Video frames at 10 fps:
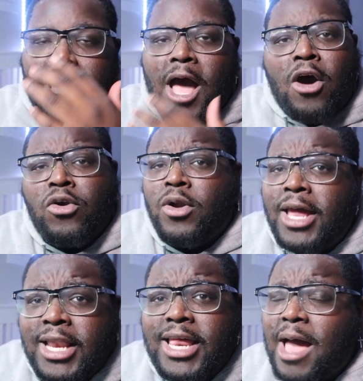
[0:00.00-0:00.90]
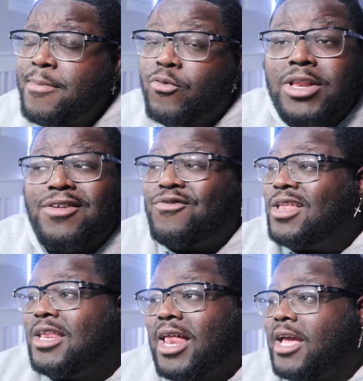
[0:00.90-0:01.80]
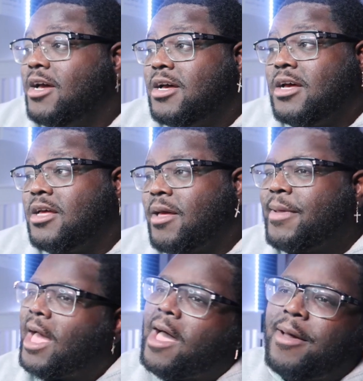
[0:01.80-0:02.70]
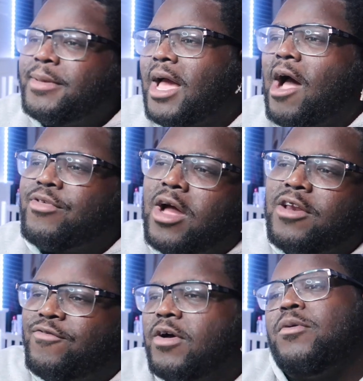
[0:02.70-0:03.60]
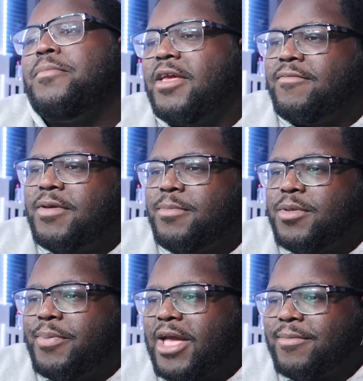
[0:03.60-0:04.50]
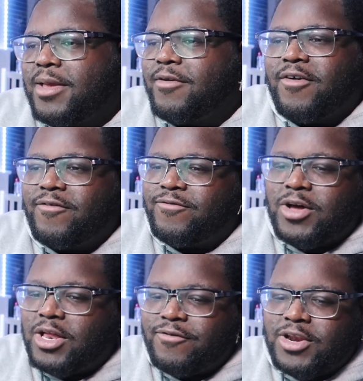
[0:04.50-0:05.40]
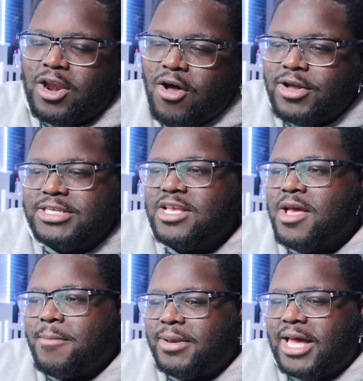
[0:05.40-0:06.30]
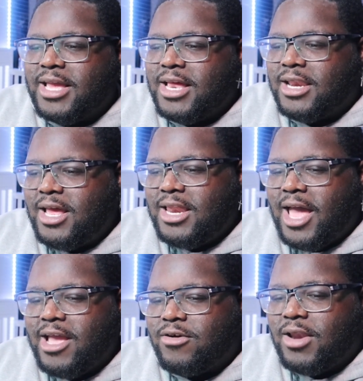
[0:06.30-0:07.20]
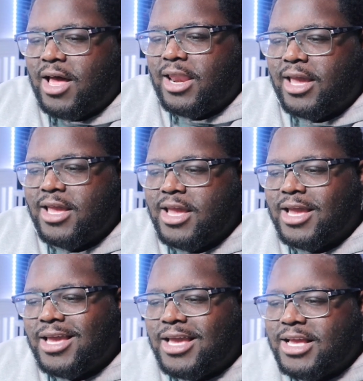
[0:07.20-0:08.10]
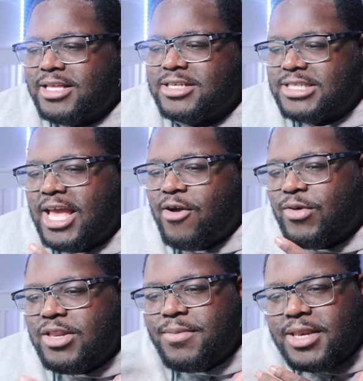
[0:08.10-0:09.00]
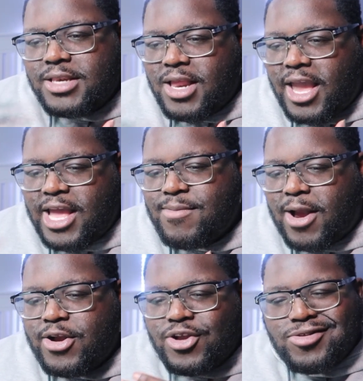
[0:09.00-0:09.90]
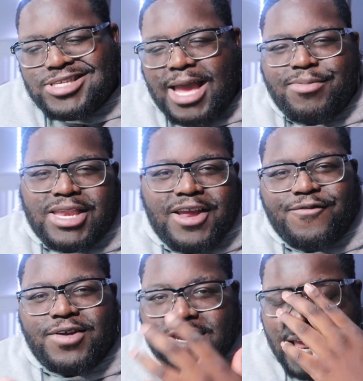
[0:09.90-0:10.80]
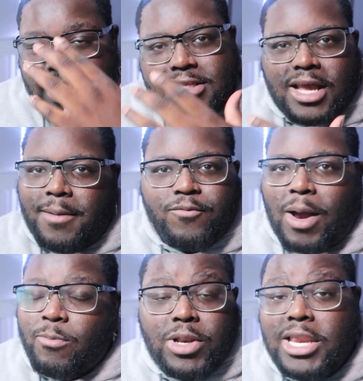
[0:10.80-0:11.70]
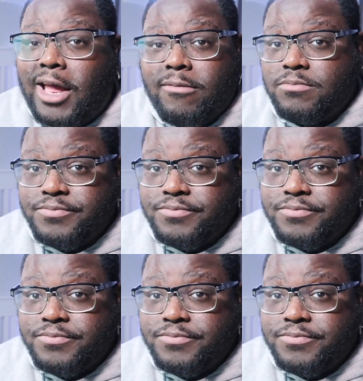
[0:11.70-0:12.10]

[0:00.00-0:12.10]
I don't know. Lately, I've been really feeling like I was already fucking with BFB the PACKMAN for the longest. But like lately, I ain't gonna lie. Like the sound really been hitting my ear type different now. Like I'm really like.